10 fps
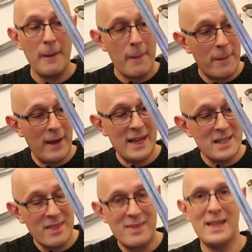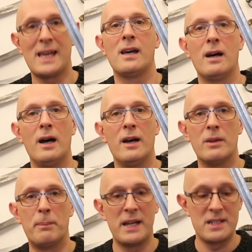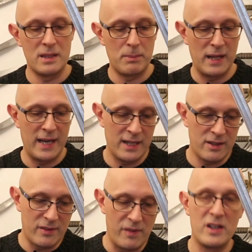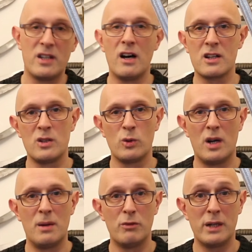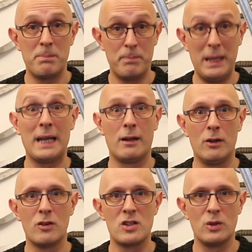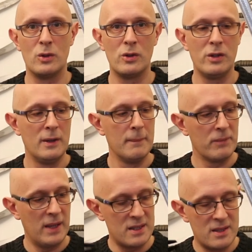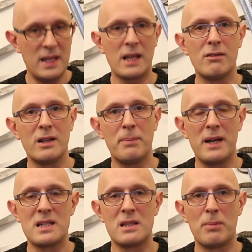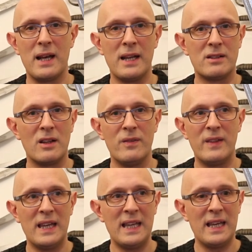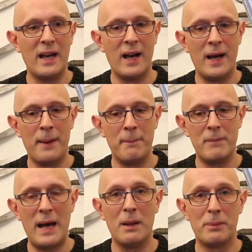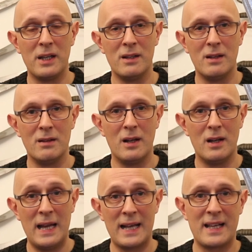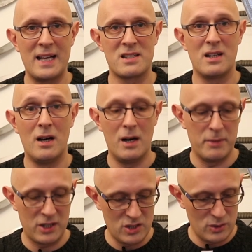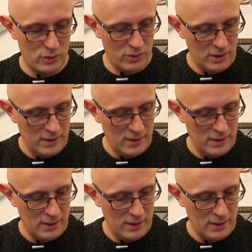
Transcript: That is thicker at the base of the blade than the Dark Sword Armory big longsword. It's thicker at the base of the blade than the Albion Lancaster arming sword.